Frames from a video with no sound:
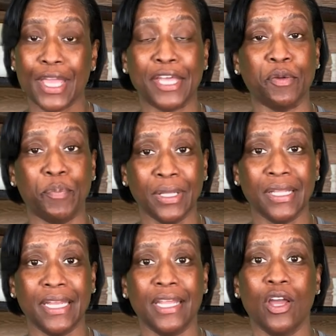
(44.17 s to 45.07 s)
and
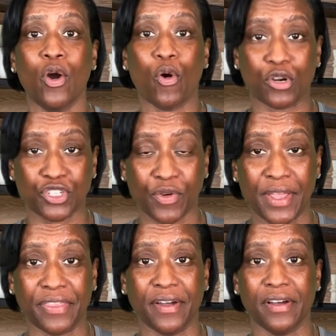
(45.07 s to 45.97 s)
ability or
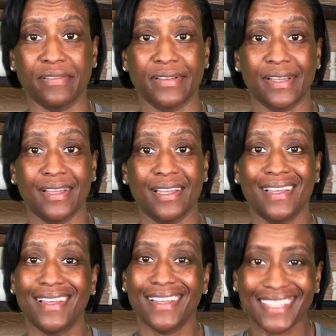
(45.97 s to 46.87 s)
strength of.
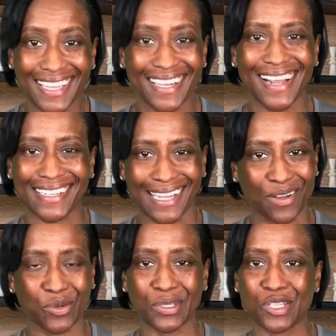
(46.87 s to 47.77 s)
Can I count
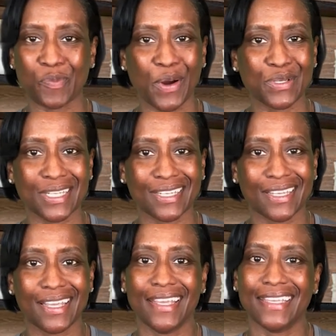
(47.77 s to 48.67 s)
on this person?
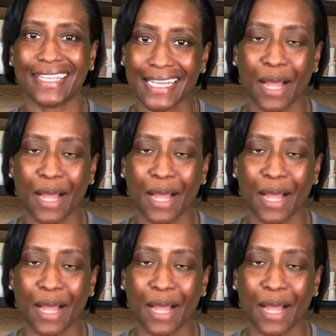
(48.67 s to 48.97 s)
Can I